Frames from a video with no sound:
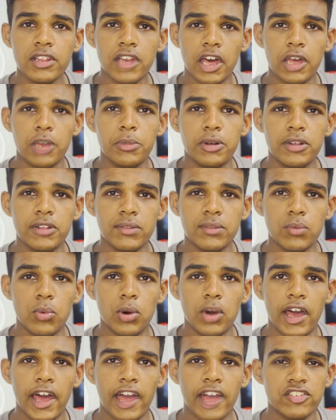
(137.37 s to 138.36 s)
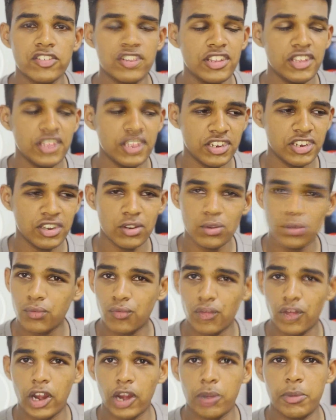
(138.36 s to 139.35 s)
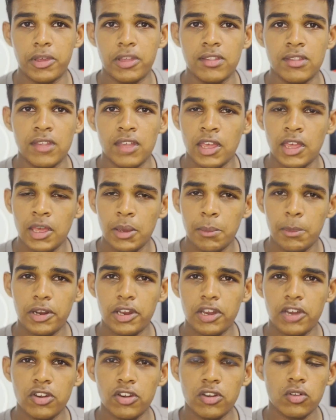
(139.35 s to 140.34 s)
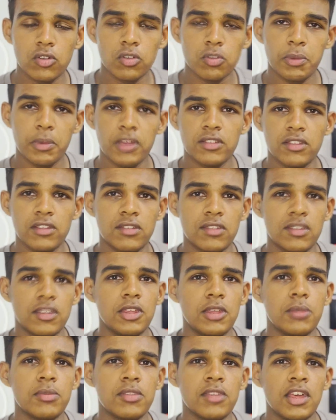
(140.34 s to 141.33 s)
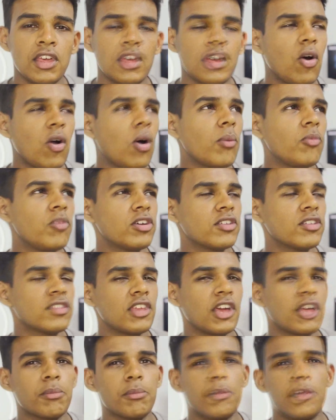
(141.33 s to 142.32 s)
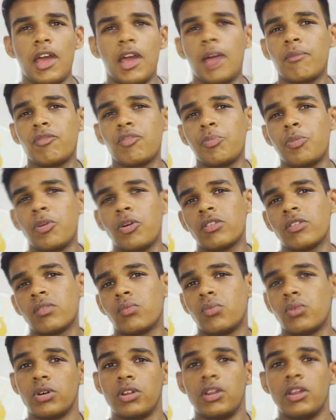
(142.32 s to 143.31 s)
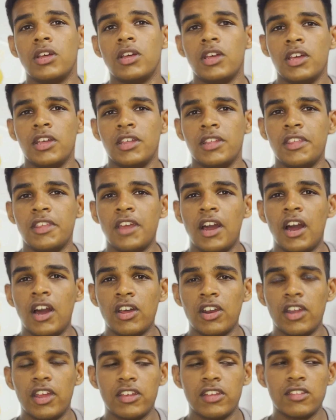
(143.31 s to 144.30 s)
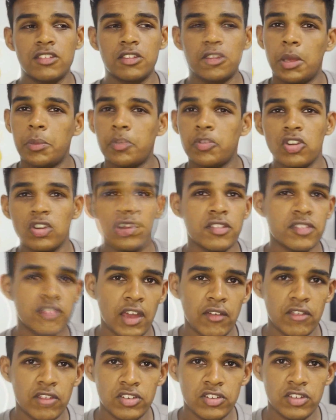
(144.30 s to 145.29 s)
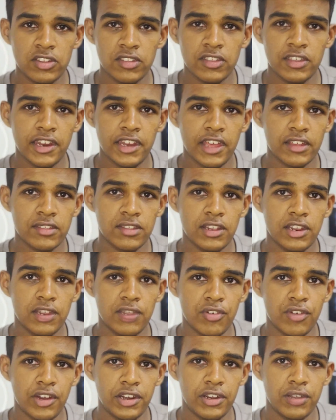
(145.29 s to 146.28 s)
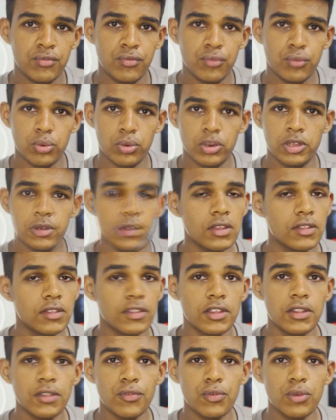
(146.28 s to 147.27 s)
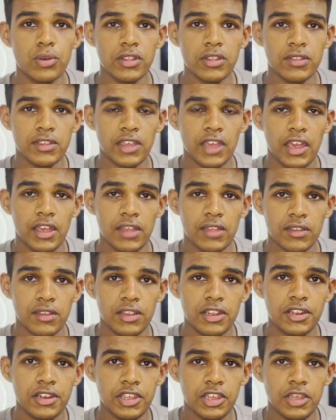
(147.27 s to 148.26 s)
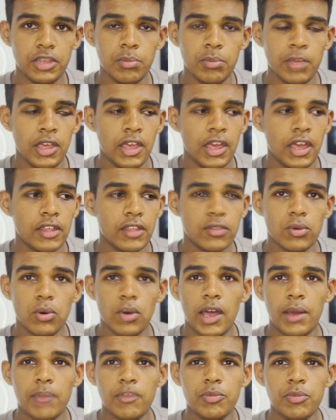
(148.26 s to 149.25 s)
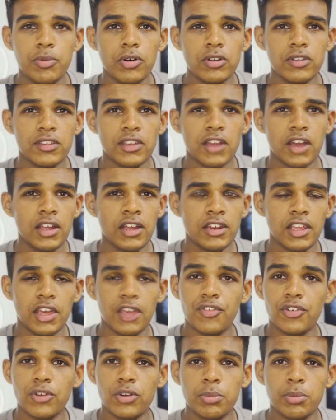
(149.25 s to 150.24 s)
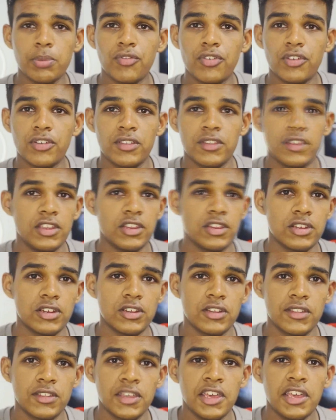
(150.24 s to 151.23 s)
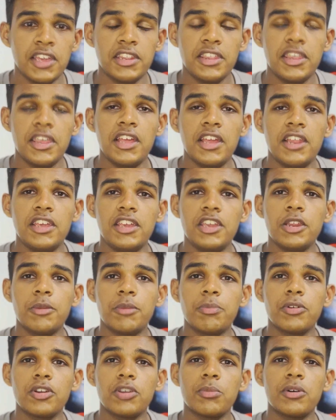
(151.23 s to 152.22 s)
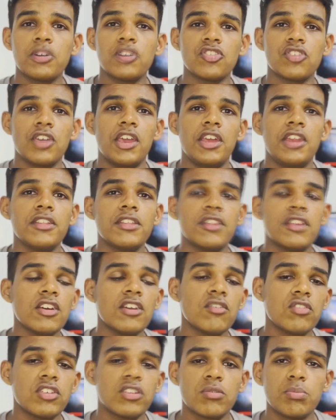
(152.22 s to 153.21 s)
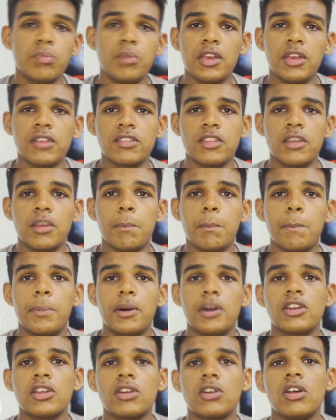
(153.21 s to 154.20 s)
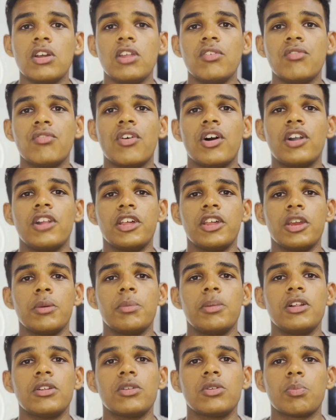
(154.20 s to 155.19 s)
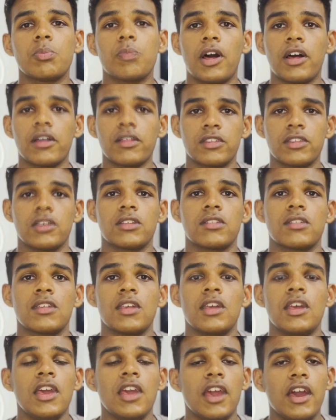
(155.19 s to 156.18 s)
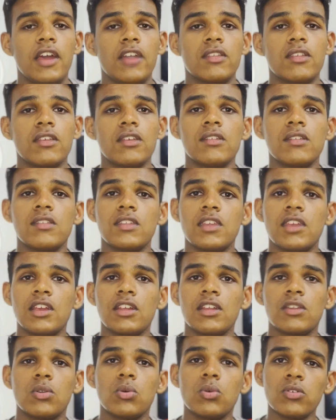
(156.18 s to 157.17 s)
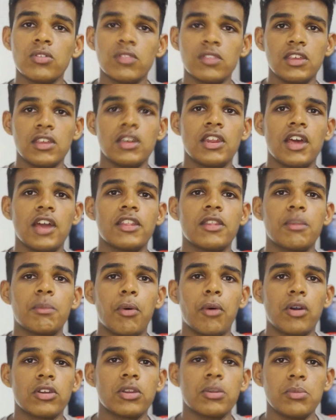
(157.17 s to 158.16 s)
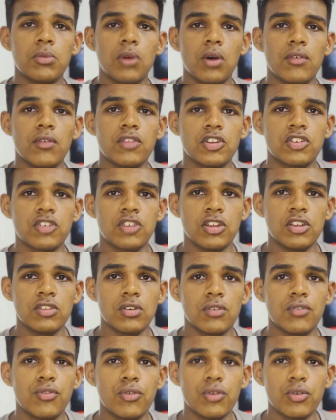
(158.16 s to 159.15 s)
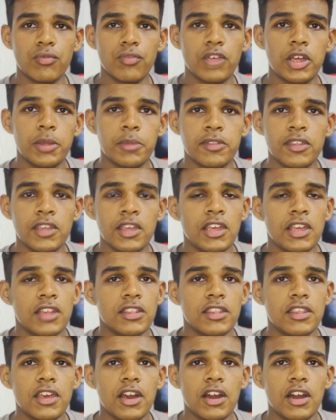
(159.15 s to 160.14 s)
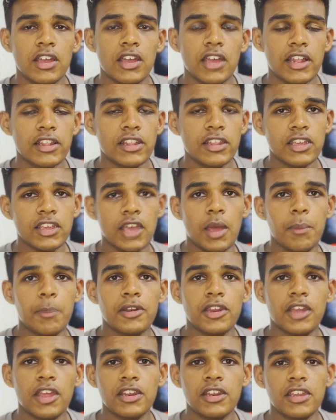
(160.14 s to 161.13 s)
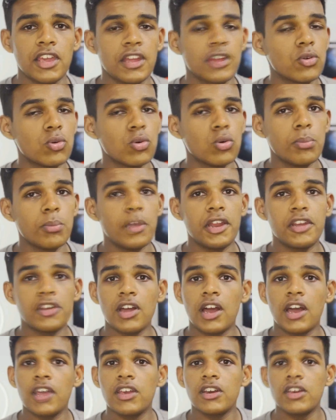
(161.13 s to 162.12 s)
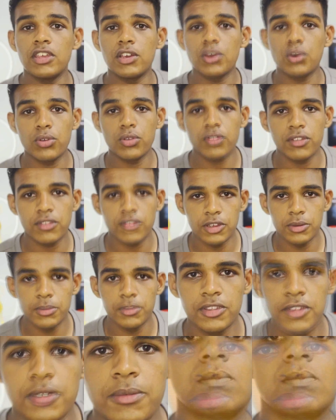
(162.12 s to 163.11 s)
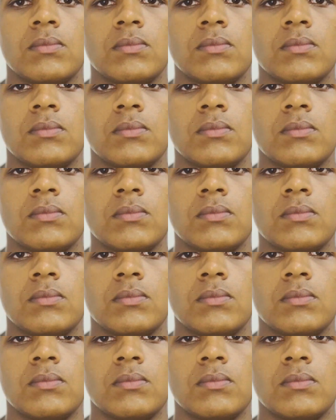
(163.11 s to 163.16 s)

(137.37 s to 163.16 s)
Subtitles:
animals were actually eating those fragments, but in retrospect, it seems obvious that amphipods would. They are exceptional scavengers that excel at finding food. Since food is scarce in the deep, so amphipods can't afford to be fussy eaters. They'll eat pretty much anything, which makes them particularly vulnerable to plastics. And since they do sit at the bottom of the trench of food webs, their catholic appetite can doom entire ecosystems.